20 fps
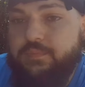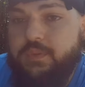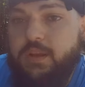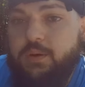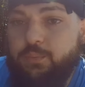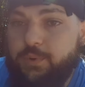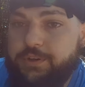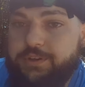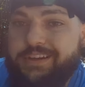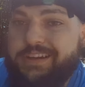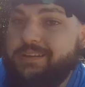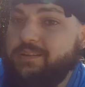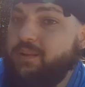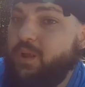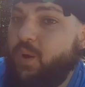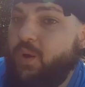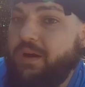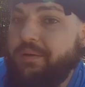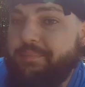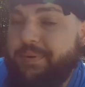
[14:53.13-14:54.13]
when you're getting
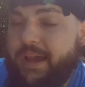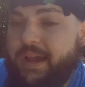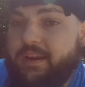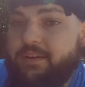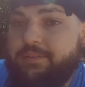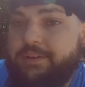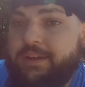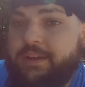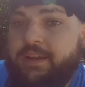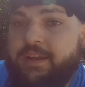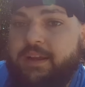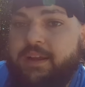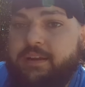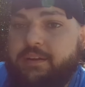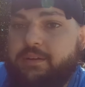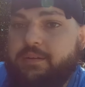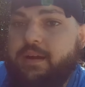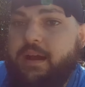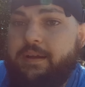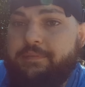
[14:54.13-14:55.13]
low on battery
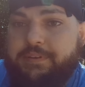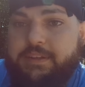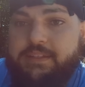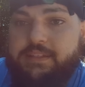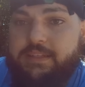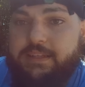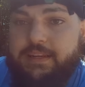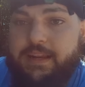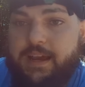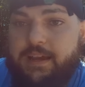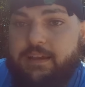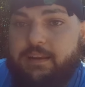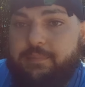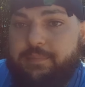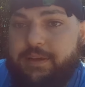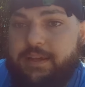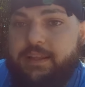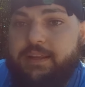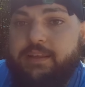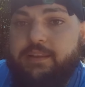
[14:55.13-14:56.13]
you're obviously not gonna
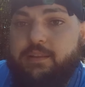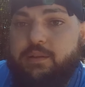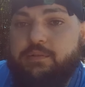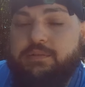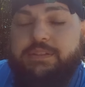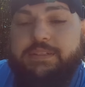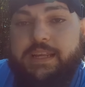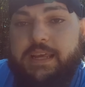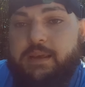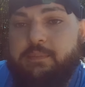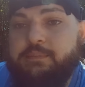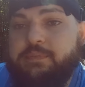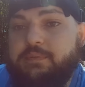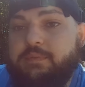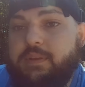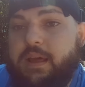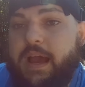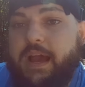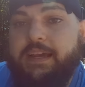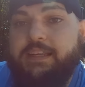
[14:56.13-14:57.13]
be hitting those same
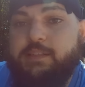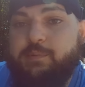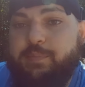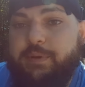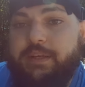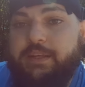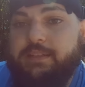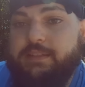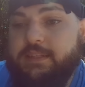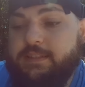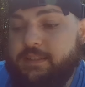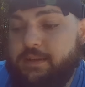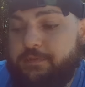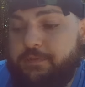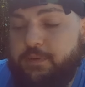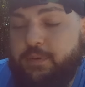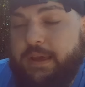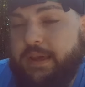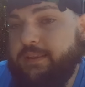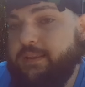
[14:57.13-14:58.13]
high speeds as if
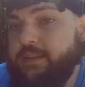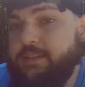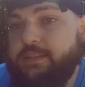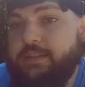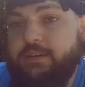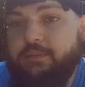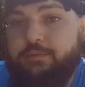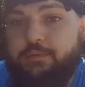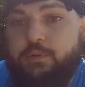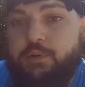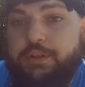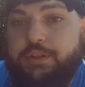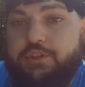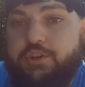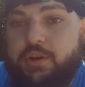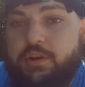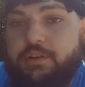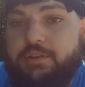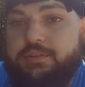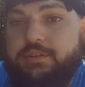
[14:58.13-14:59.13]
you had this thing fully
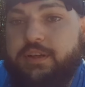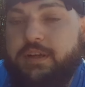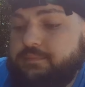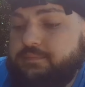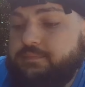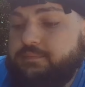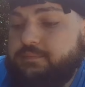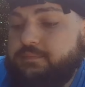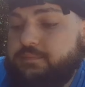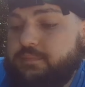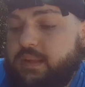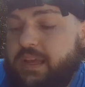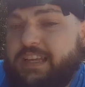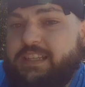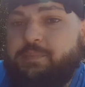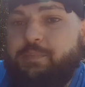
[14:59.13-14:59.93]
charged it's